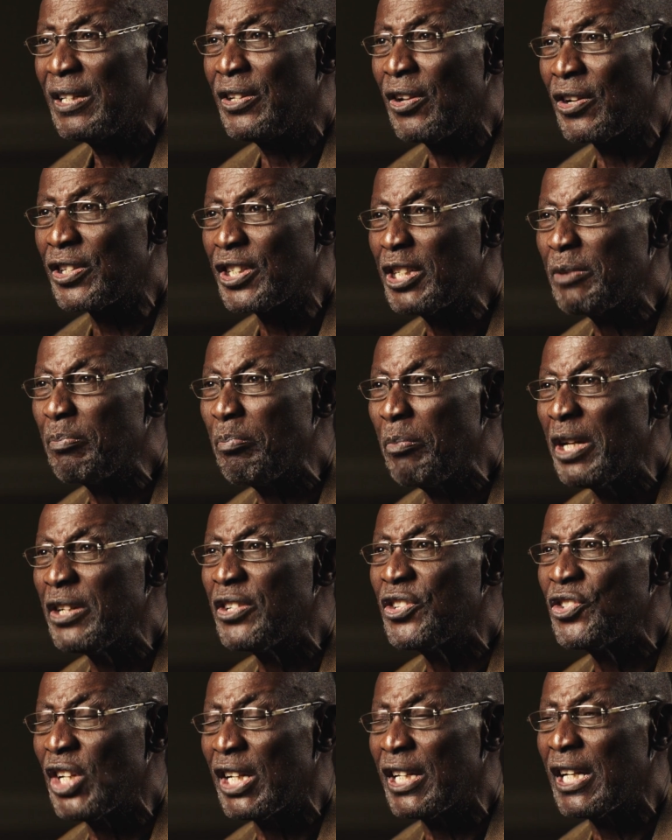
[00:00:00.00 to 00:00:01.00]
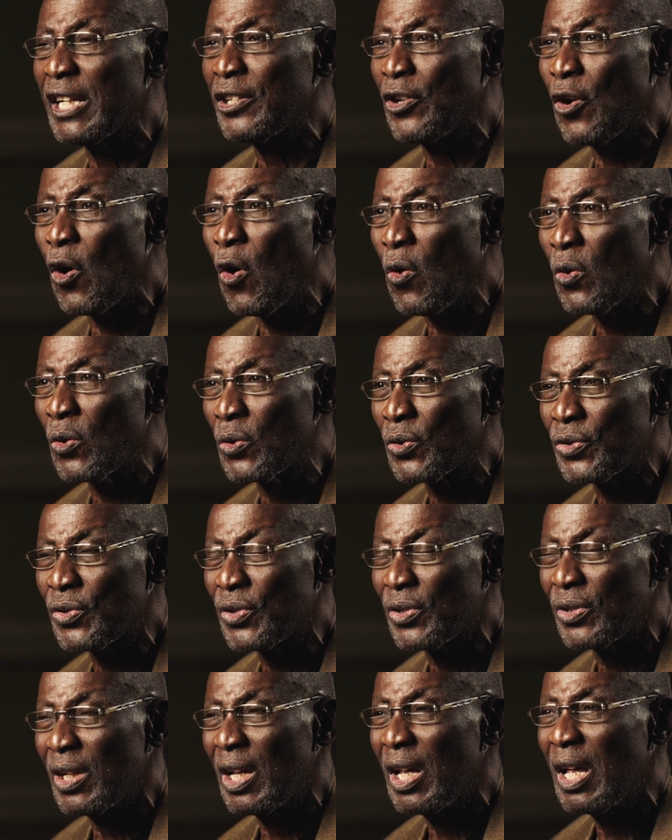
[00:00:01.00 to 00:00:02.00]
Does it meet stated
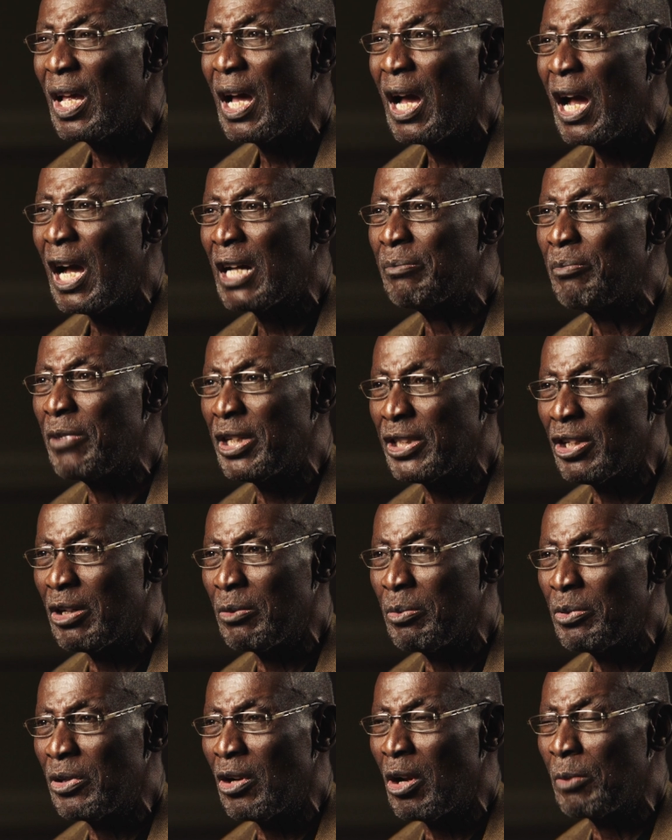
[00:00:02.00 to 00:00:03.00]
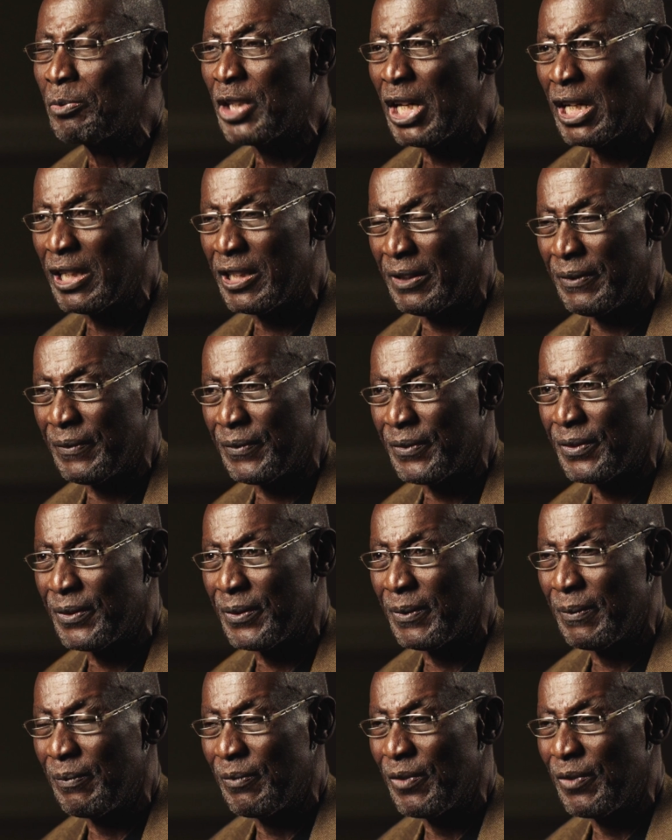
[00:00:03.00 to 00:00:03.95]
goals and measurable objectives?